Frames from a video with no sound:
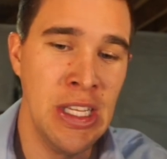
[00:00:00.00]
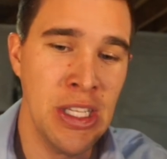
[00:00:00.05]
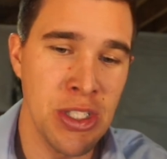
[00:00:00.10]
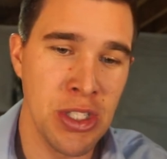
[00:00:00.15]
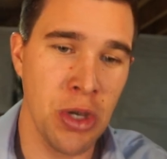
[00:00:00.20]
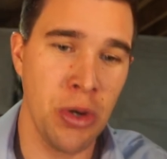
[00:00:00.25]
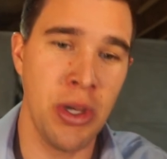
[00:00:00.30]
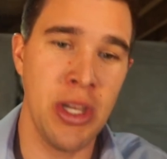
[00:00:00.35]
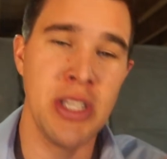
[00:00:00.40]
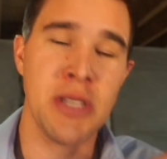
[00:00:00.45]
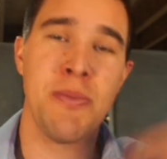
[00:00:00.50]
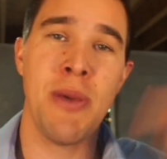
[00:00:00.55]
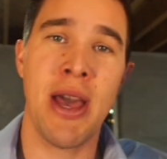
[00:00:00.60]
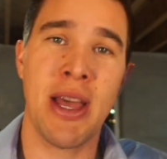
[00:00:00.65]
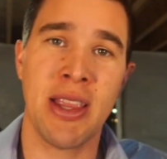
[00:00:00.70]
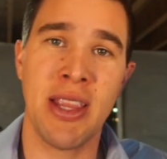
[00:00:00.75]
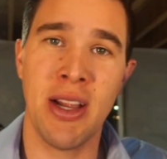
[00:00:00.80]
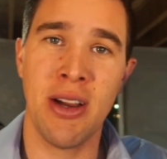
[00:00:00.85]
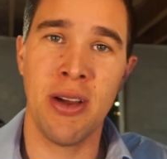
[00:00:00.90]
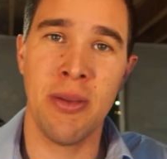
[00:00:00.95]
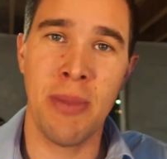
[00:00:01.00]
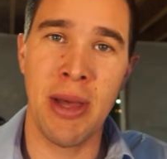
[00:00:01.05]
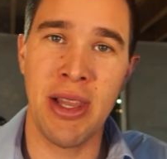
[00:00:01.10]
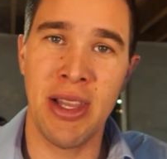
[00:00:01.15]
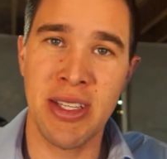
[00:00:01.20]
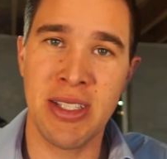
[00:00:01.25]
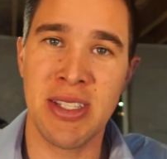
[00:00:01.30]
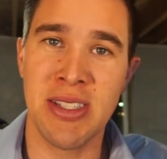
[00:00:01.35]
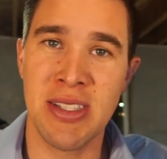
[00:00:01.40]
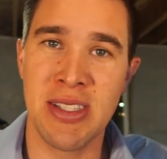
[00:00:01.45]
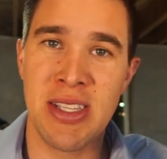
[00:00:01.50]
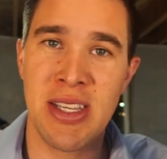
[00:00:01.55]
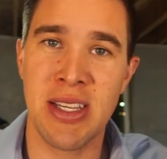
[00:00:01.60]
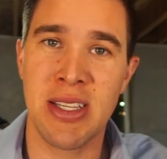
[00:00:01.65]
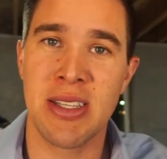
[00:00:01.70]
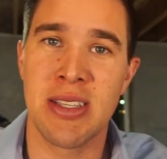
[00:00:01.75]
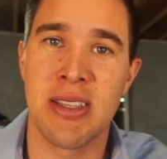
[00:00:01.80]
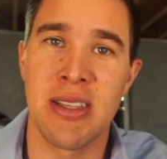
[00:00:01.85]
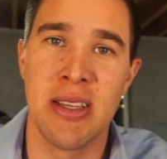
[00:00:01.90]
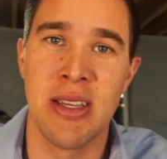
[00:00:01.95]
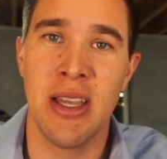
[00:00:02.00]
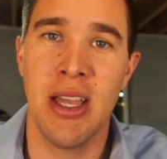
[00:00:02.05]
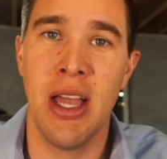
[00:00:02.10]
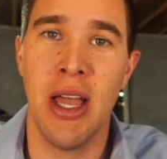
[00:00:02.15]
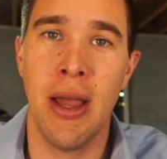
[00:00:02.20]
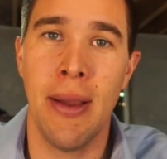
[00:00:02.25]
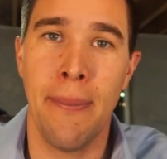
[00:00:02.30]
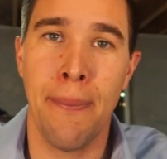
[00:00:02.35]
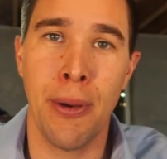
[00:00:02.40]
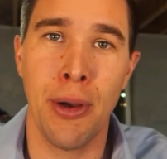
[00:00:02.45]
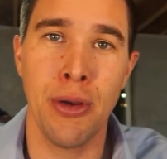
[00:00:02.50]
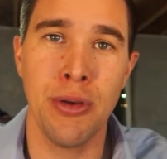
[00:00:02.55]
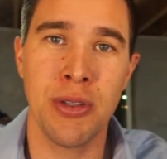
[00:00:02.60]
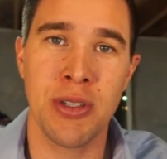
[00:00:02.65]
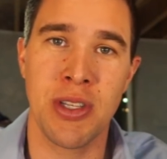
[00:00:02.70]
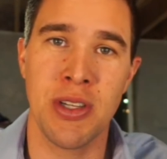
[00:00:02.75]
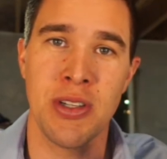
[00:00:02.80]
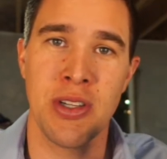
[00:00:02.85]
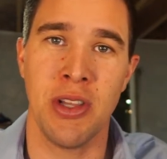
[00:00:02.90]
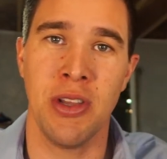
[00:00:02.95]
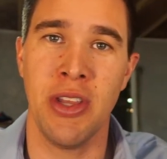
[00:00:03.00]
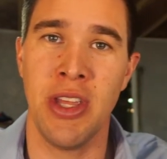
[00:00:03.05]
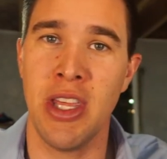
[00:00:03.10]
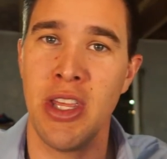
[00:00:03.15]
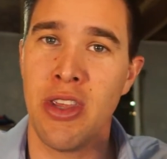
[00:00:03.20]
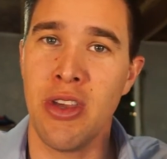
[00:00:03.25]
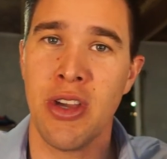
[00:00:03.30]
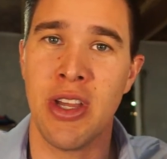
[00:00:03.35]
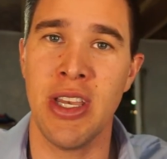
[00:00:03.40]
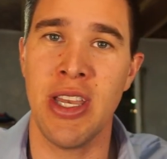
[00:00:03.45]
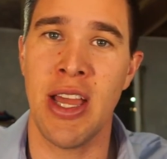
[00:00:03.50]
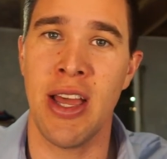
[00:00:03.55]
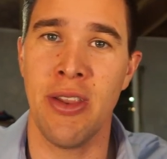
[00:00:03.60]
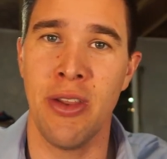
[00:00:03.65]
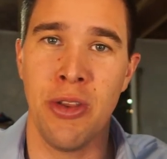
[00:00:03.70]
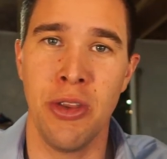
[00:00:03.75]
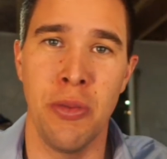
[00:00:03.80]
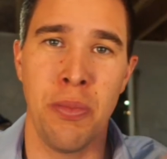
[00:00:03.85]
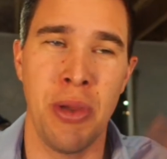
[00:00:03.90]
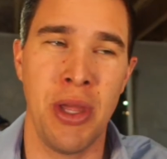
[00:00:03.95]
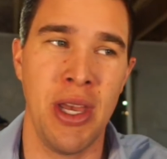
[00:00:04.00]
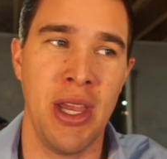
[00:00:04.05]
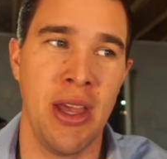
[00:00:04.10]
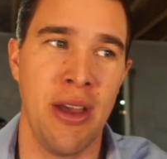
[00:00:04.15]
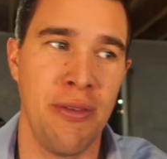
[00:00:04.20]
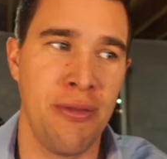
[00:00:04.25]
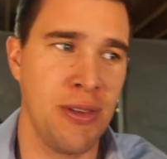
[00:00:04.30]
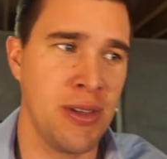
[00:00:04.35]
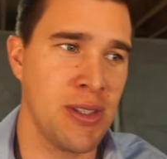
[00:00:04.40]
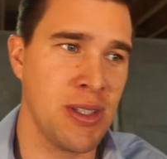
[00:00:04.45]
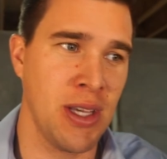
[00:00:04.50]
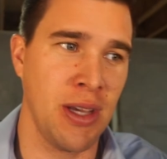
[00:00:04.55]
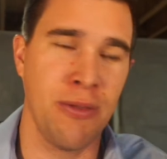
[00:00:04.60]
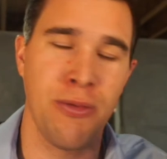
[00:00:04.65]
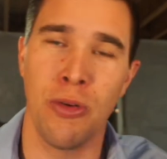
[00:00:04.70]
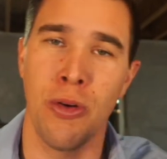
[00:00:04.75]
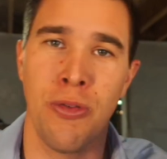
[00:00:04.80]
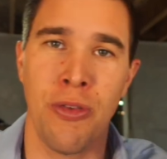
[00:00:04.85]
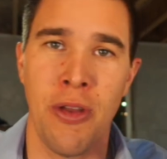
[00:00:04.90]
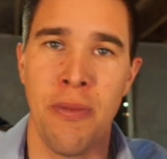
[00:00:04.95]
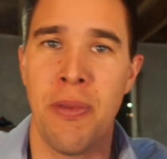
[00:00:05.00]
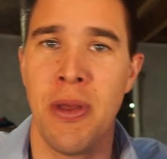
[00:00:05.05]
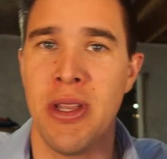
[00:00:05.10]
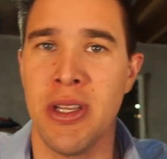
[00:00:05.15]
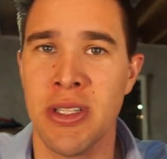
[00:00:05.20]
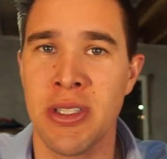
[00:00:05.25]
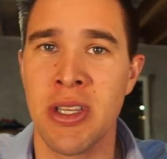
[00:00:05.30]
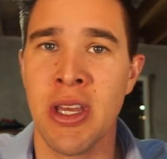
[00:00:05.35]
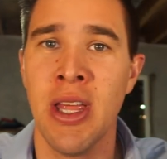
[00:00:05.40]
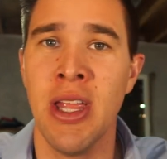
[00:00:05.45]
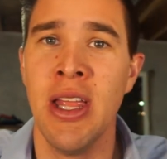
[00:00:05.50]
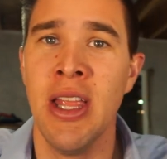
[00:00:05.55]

So it is back there on my lesson six uh, post. There's a link. You can download the PDF. It's like four or five pages.